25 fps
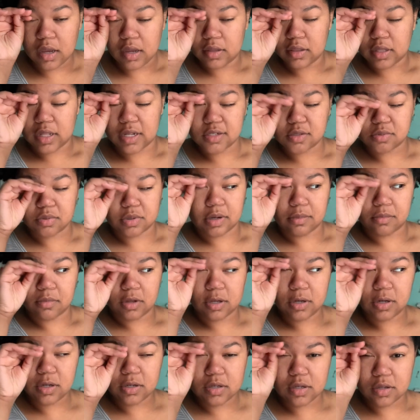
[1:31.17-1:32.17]
That's what I'm
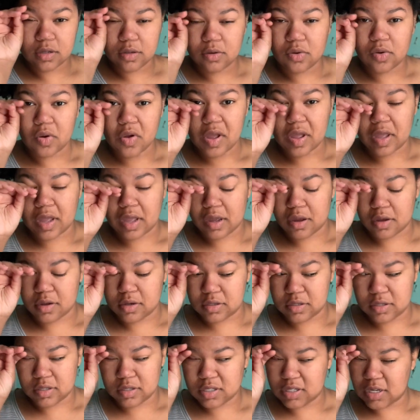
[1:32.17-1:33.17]
going to do, and
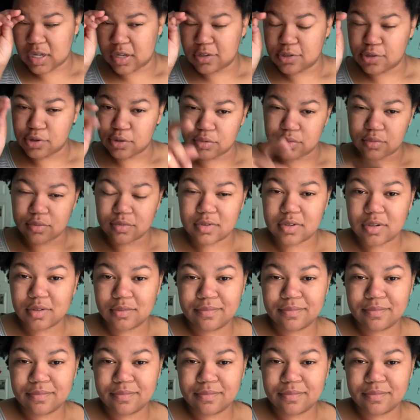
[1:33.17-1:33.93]
stay tuned.